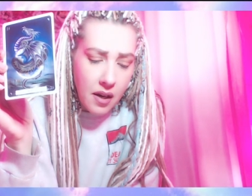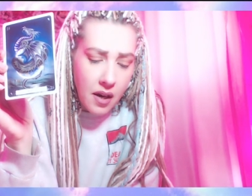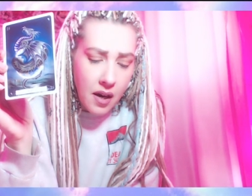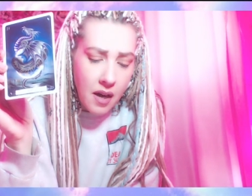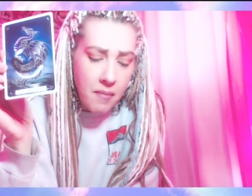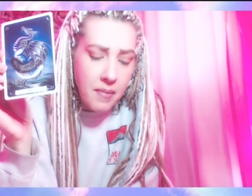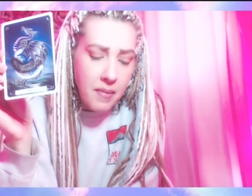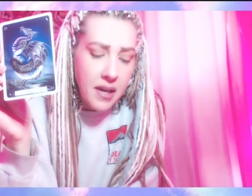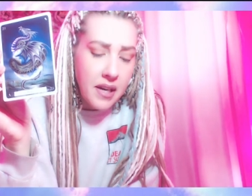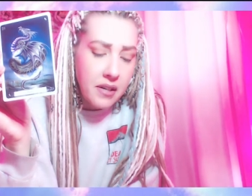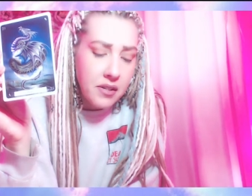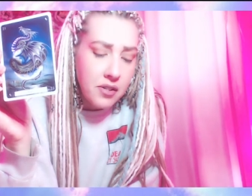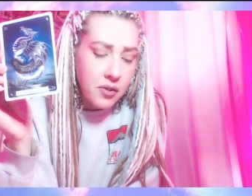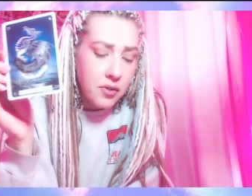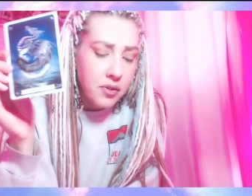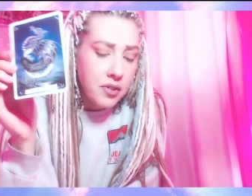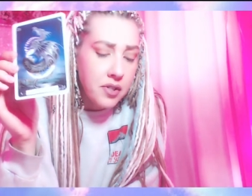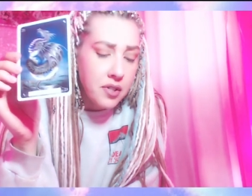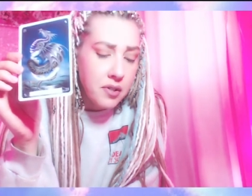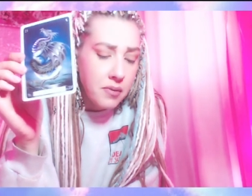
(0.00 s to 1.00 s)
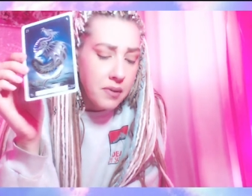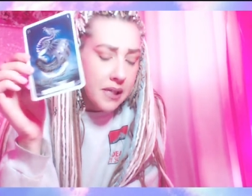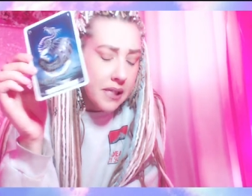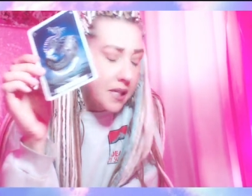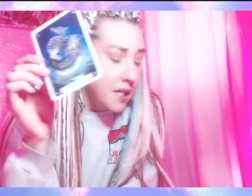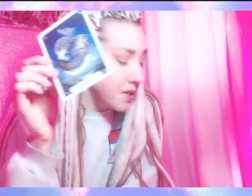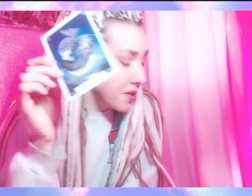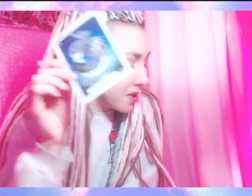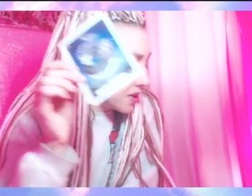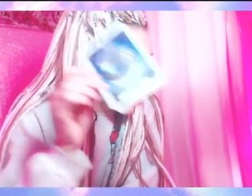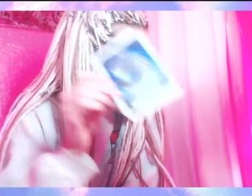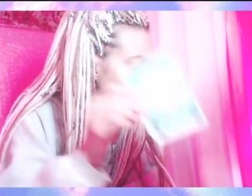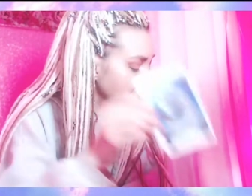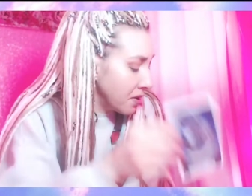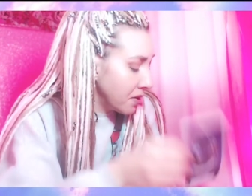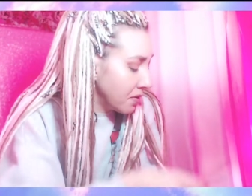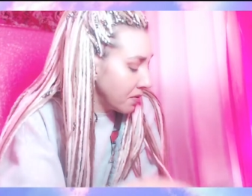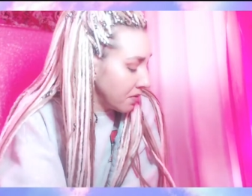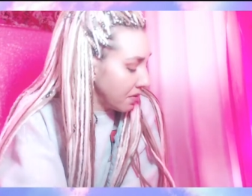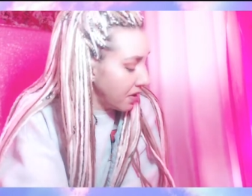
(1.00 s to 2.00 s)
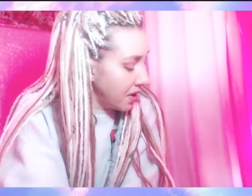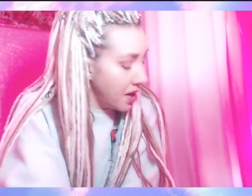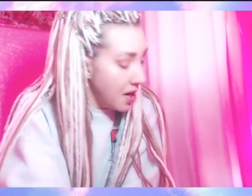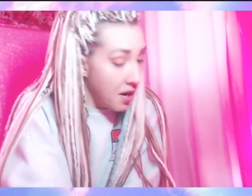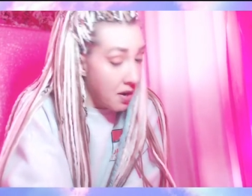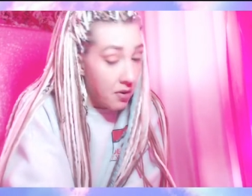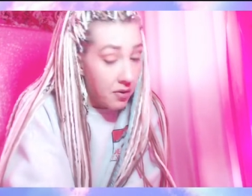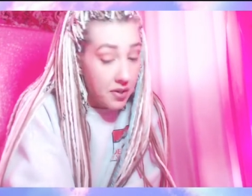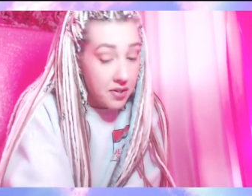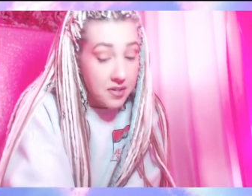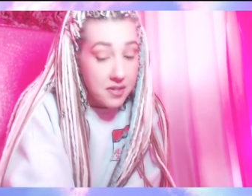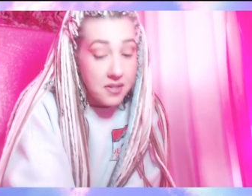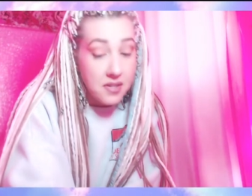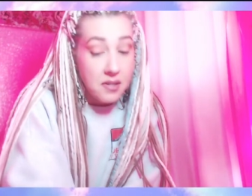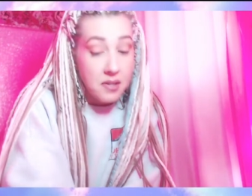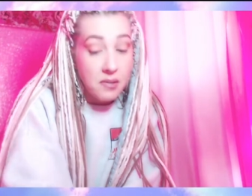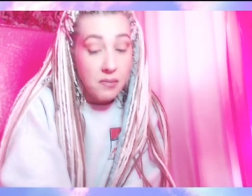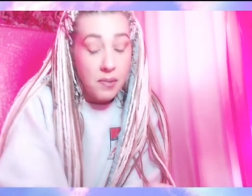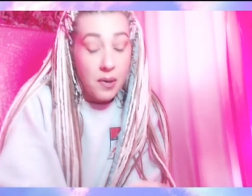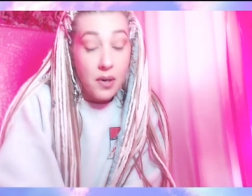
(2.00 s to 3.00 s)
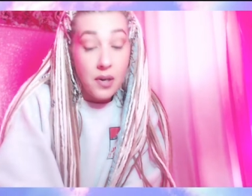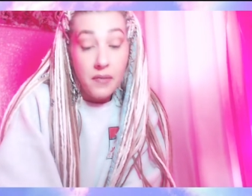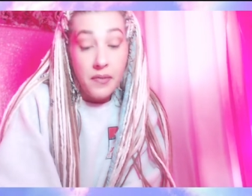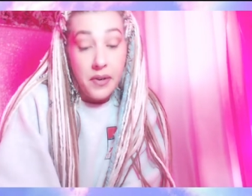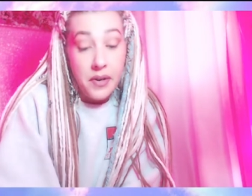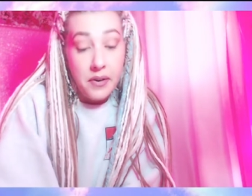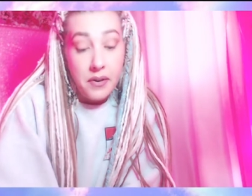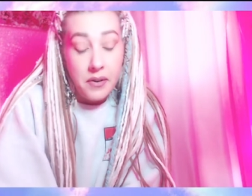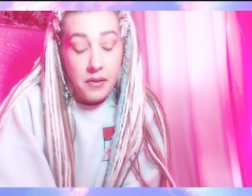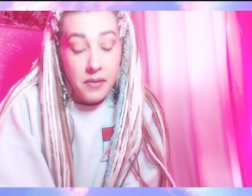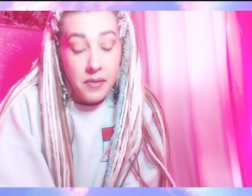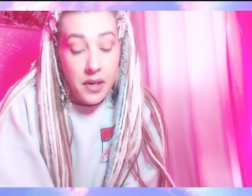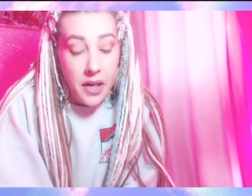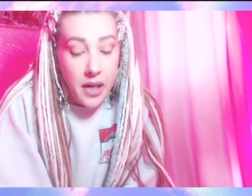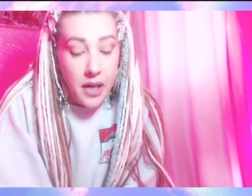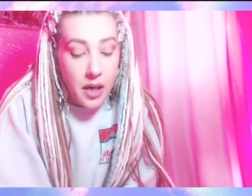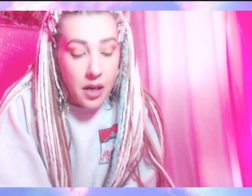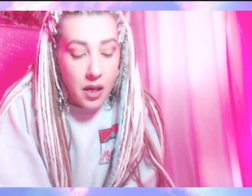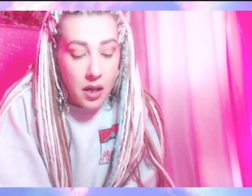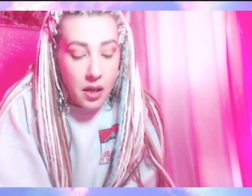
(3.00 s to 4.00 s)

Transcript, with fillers: I'm being told to read this to you, Leo. This isn't part of your reading.